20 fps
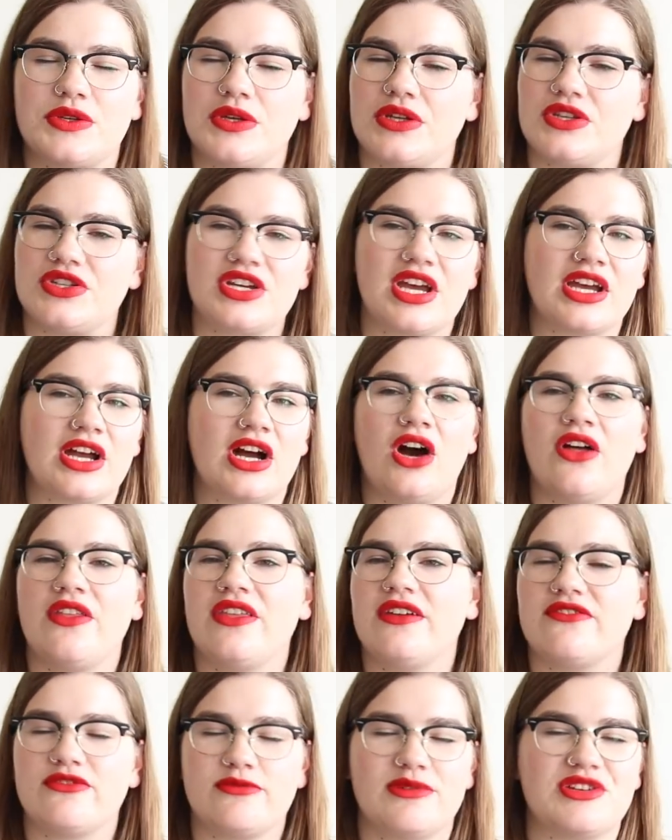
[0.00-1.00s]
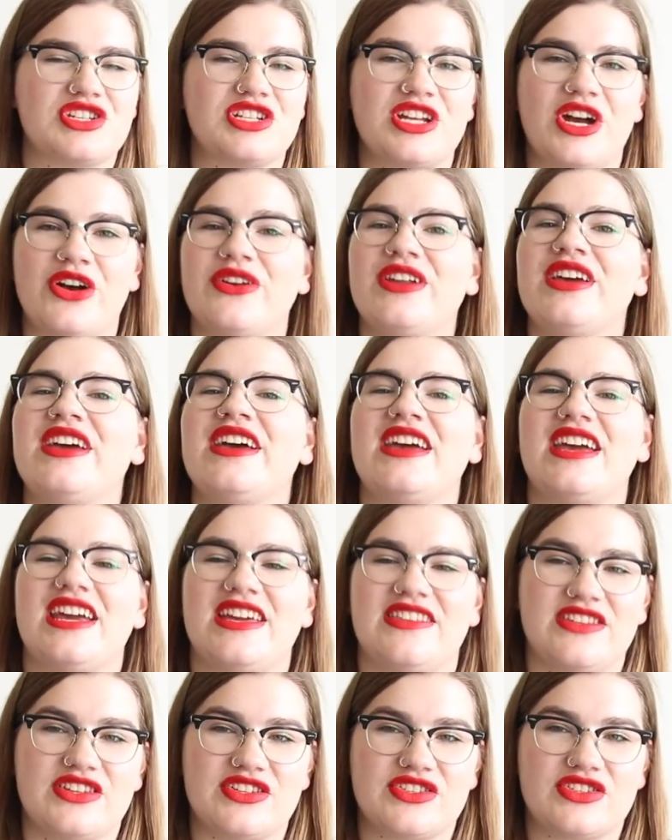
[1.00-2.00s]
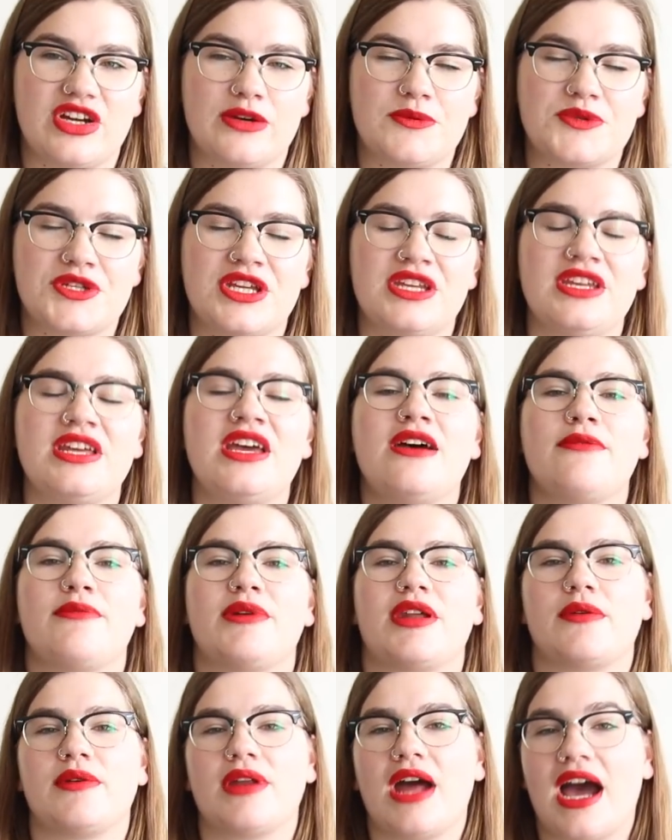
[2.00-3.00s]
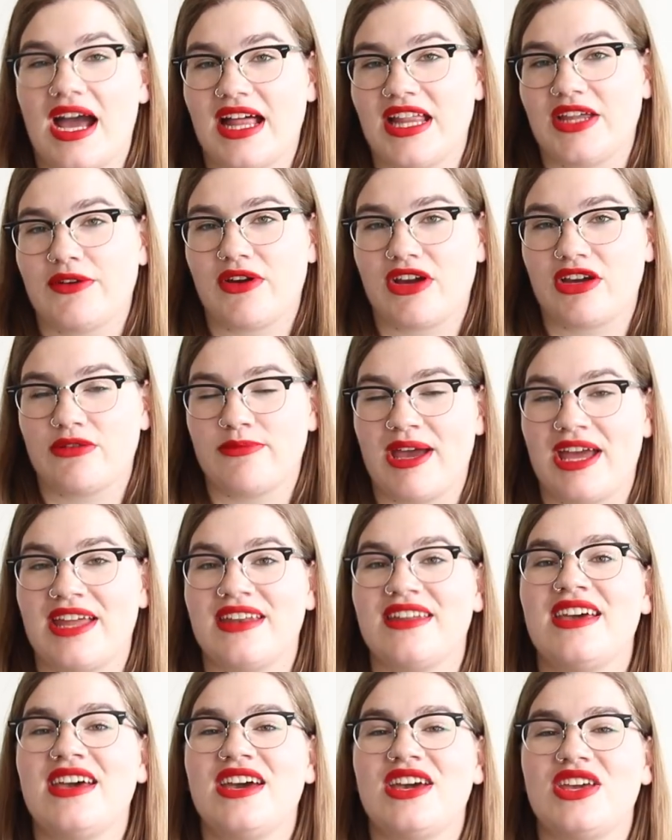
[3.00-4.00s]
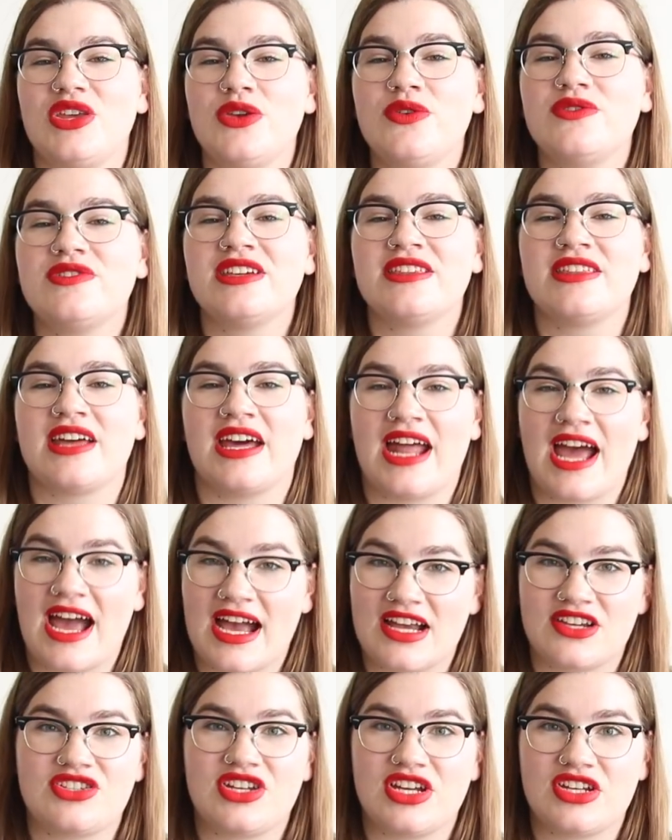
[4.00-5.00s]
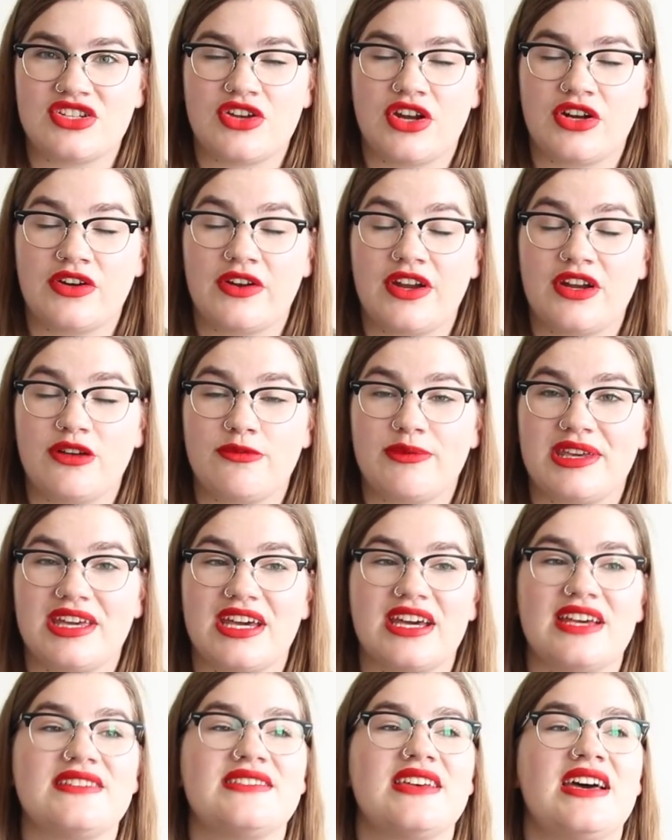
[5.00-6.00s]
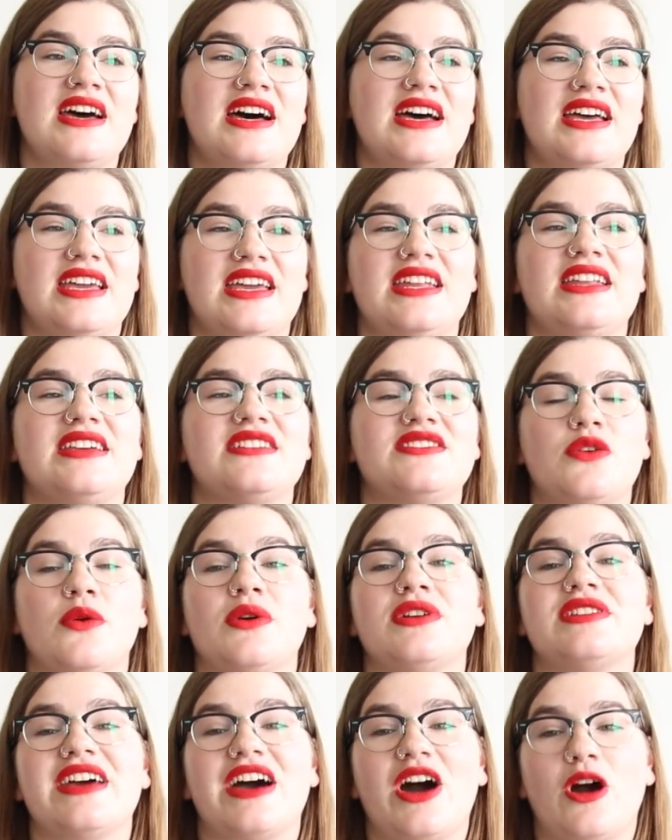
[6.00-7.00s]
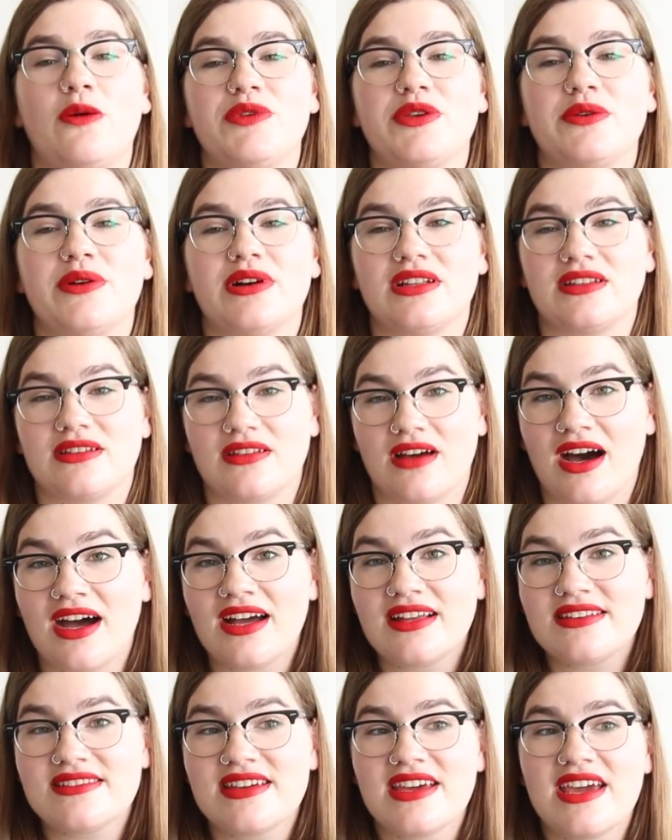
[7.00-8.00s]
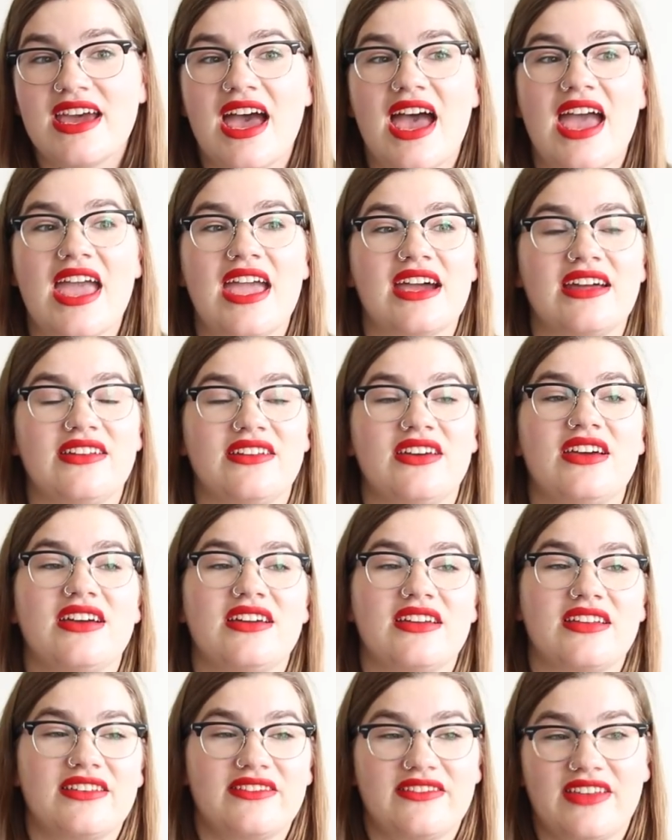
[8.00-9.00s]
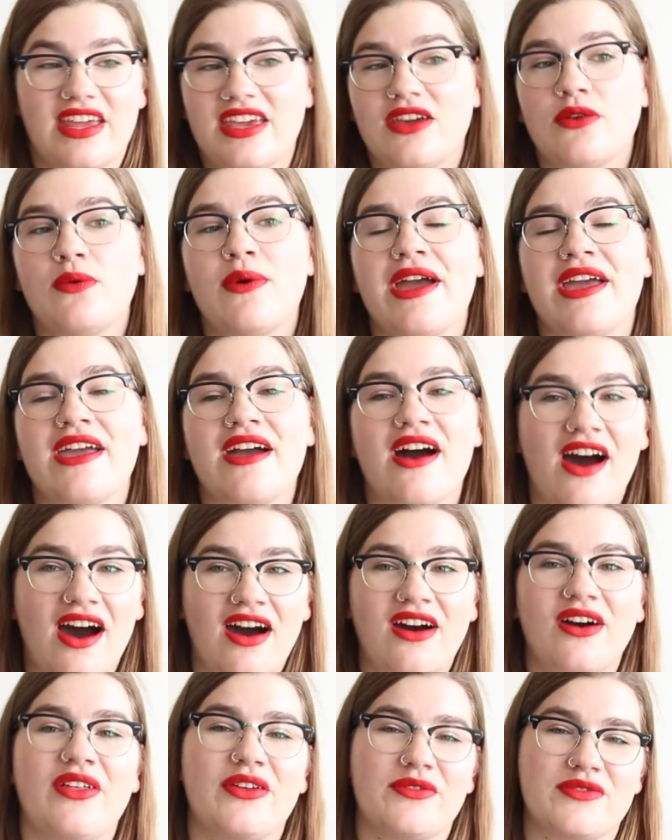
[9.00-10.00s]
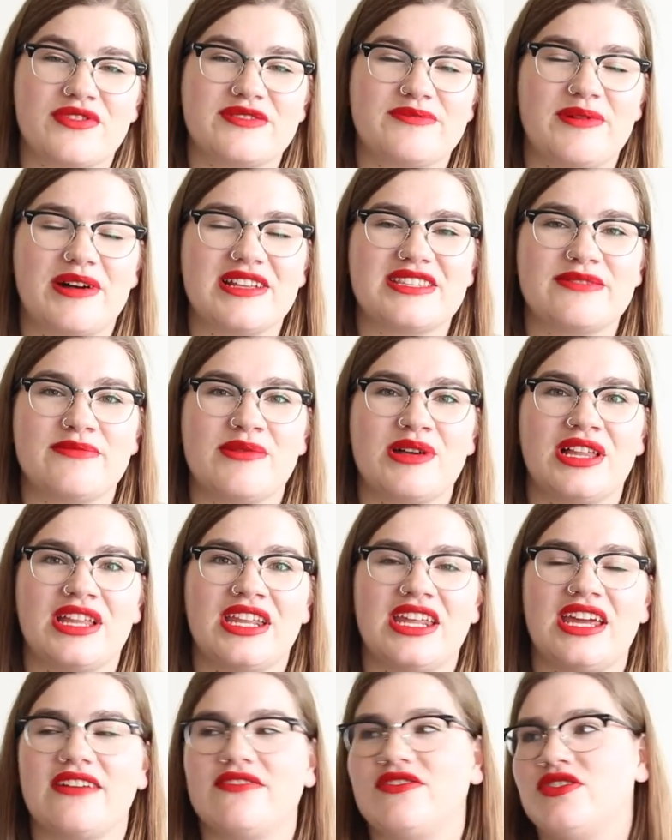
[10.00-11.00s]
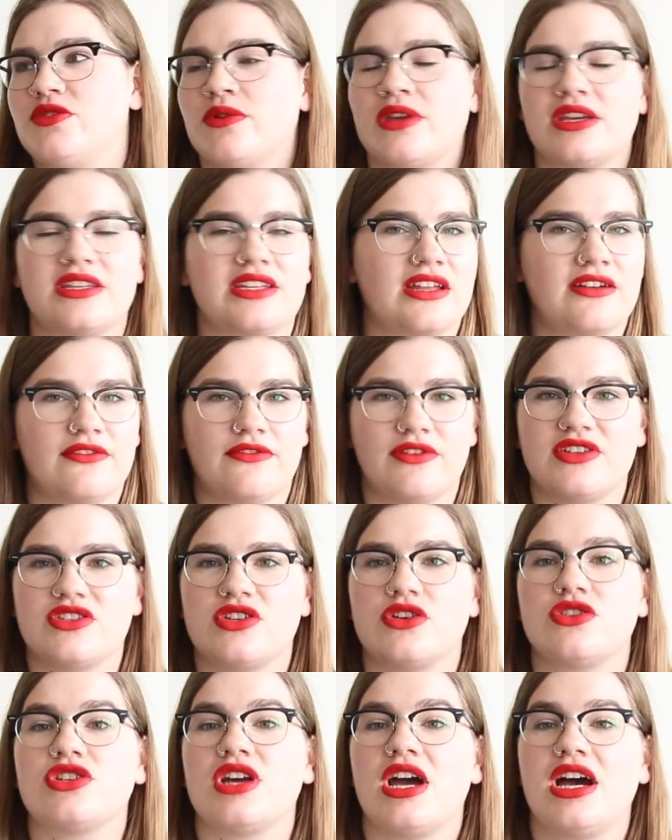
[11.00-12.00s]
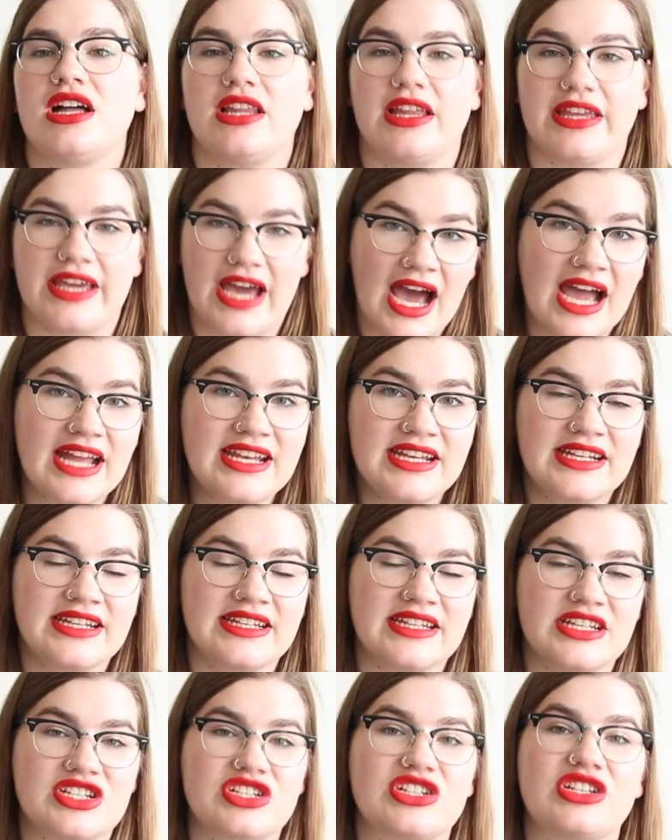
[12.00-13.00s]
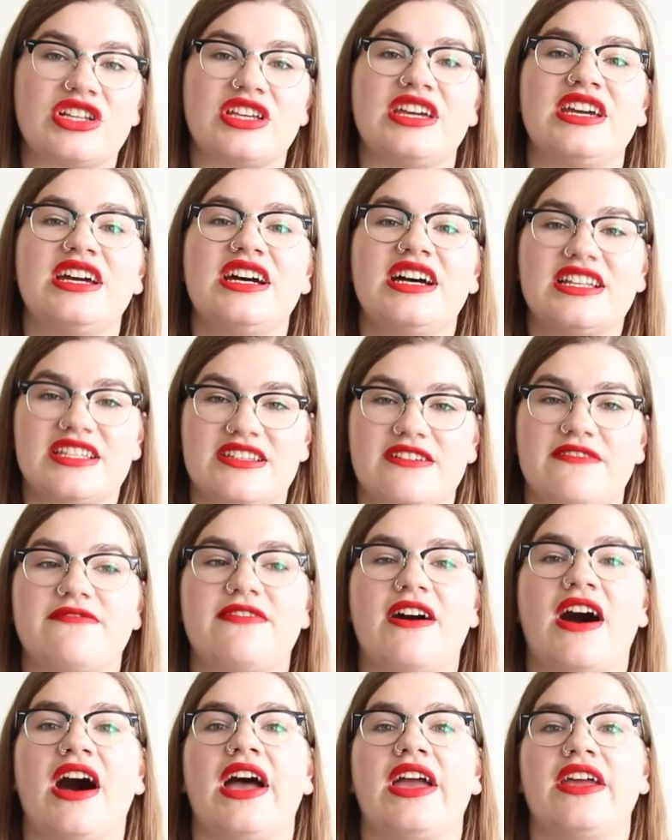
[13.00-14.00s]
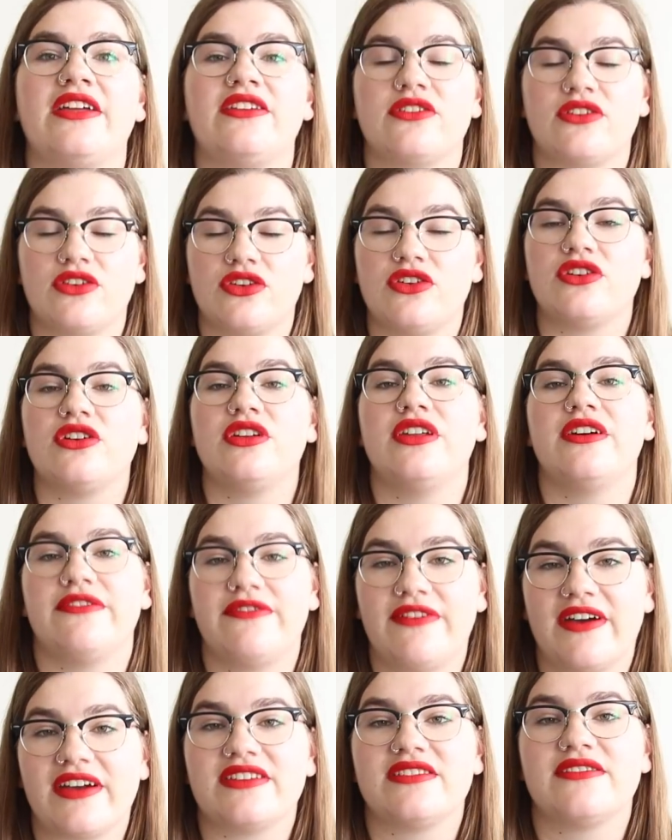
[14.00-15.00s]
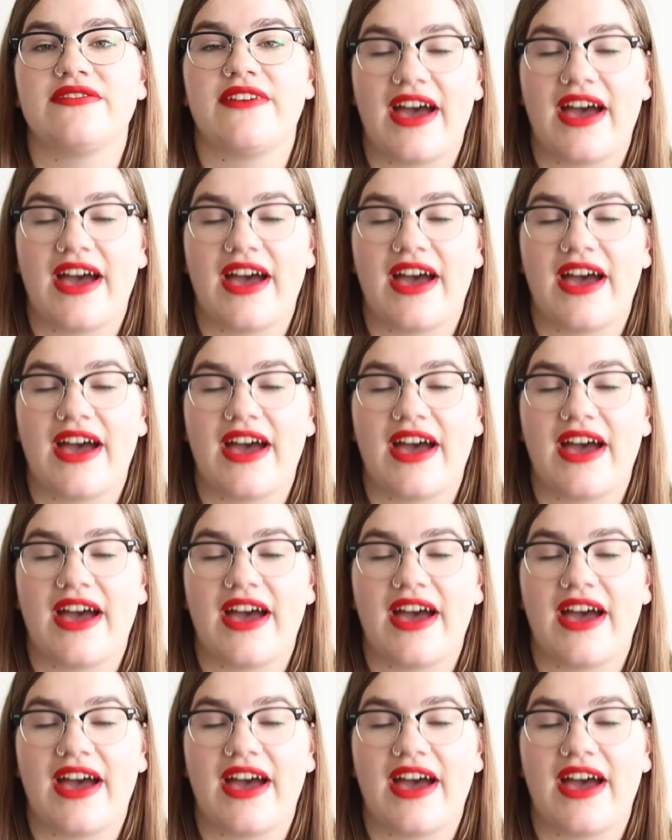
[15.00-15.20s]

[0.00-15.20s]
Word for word: You can check all the information out in the description, but I would highly recommend using that hashtag generator because it is going to help you a lot and take away all the responsibility of doing a ton of research like I did initially to find good, effective